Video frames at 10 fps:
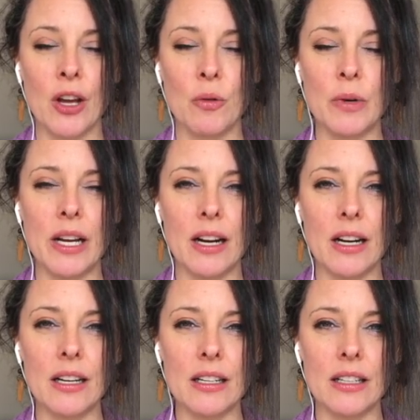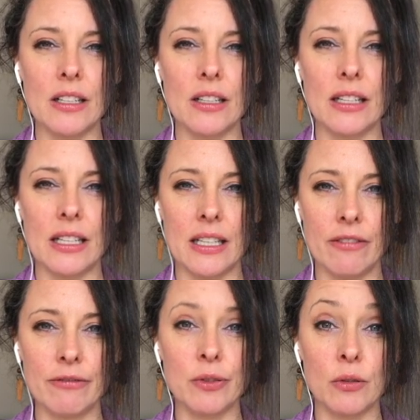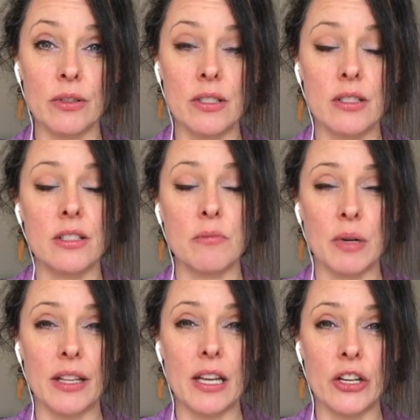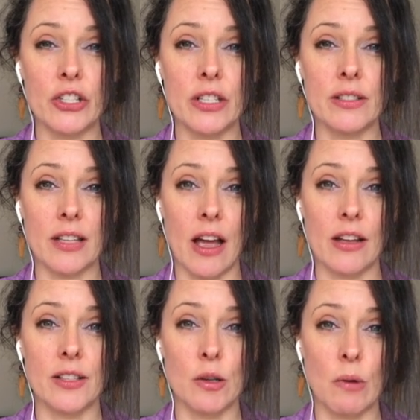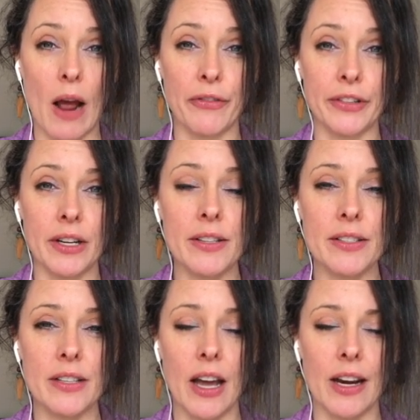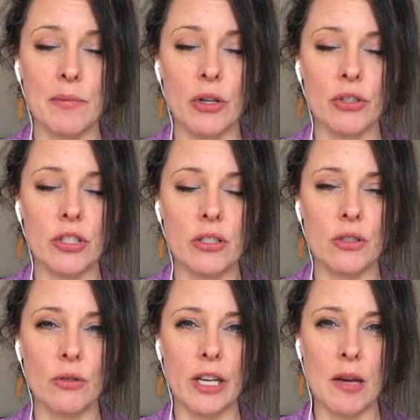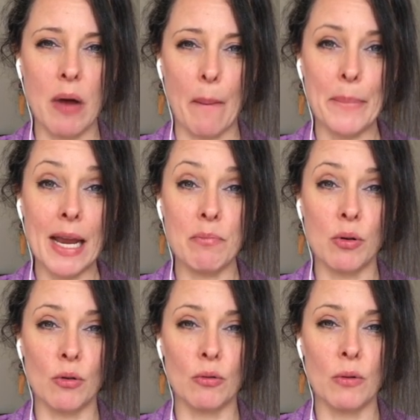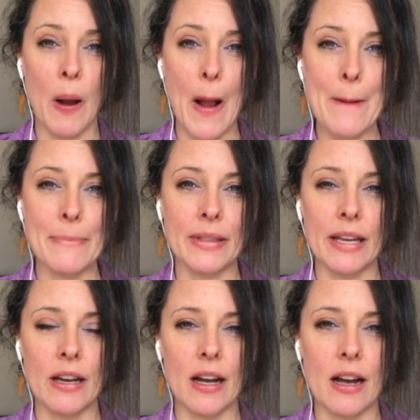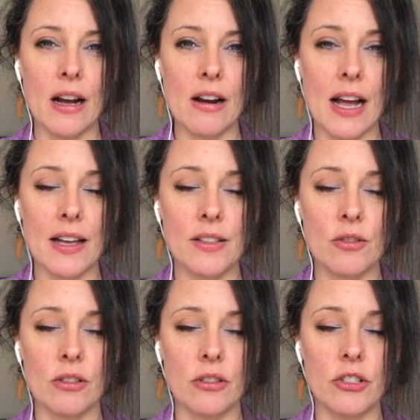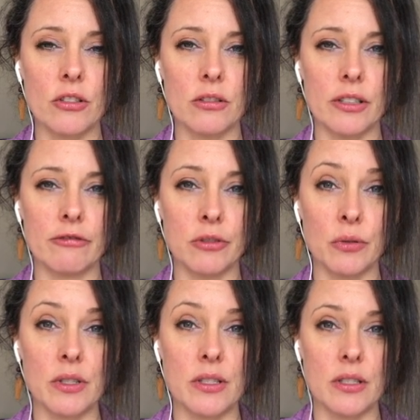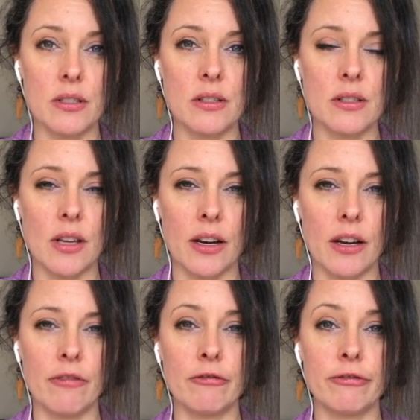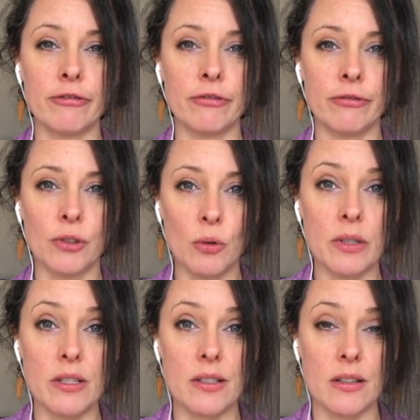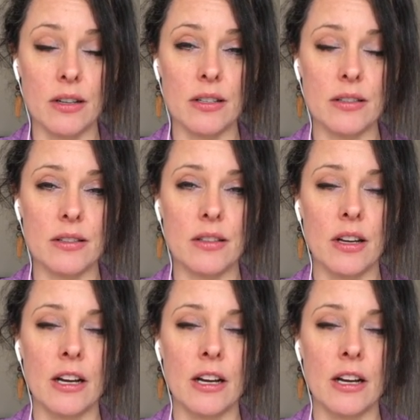we are influenced by the energies that surround us. And I'm not just talking about people, but there are astrological influences that influence us